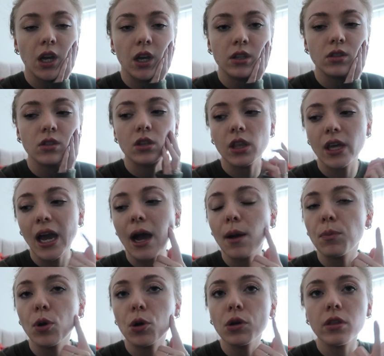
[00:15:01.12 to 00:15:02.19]
And they are
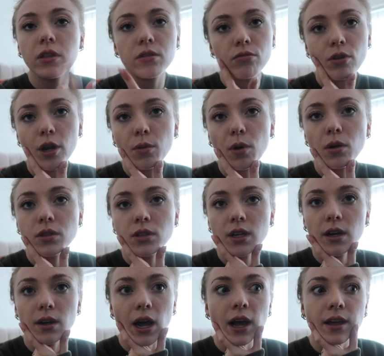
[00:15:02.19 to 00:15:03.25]
both through on
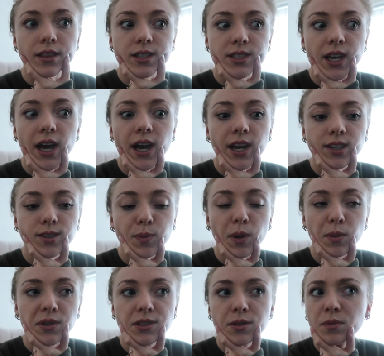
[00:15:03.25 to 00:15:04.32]
either side.
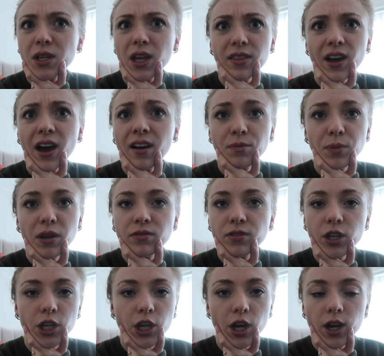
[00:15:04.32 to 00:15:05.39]
My wisdom teeth, I have been
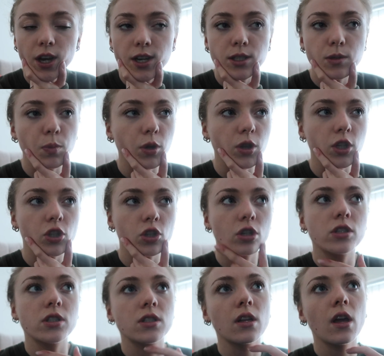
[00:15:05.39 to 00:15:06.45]
for years, but they
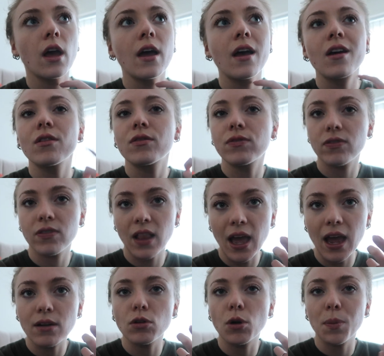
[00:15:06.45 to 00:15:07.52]
just
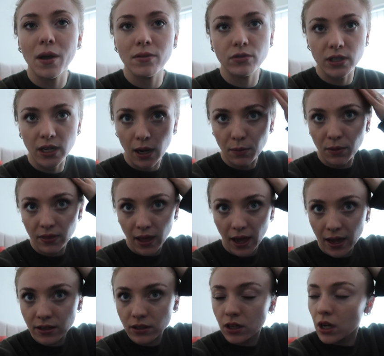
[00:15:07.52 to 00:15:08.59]
flare up every now and
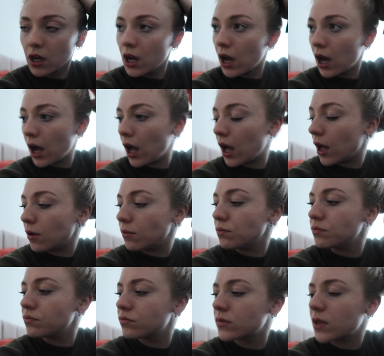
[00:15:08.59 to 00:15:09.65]
then.
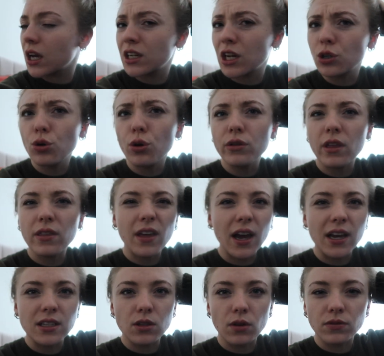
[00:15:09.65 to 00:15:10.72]
And I know that
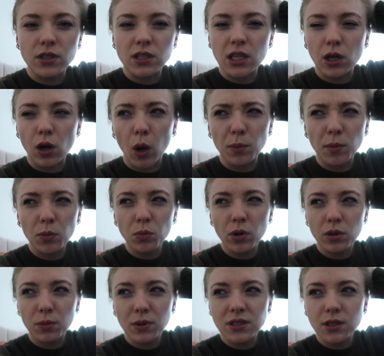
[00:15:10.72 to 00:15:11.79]
that is obviously common
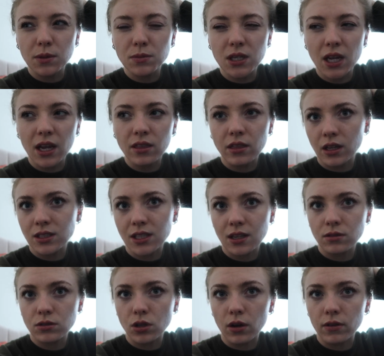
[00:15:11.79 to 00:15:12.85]
with wisdom teeth. That's
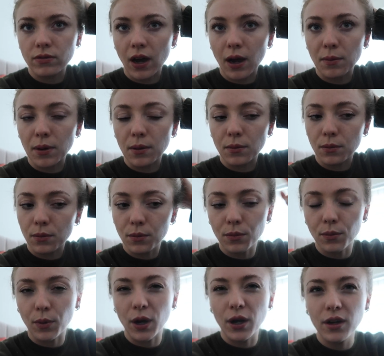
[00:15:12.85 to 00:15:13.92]
sort of how it
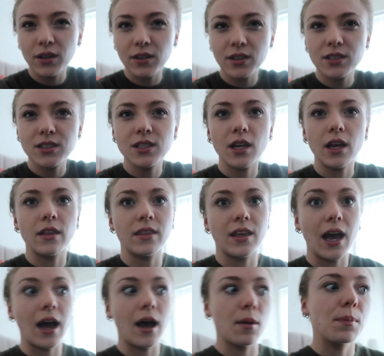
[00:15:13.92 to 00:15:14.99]
works, and they
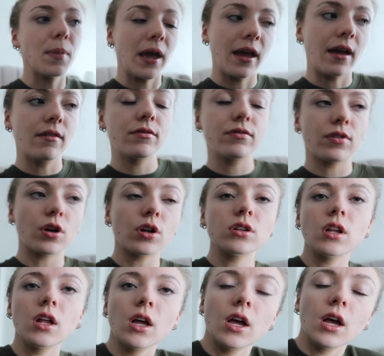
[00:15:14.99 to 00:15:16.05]
are painful.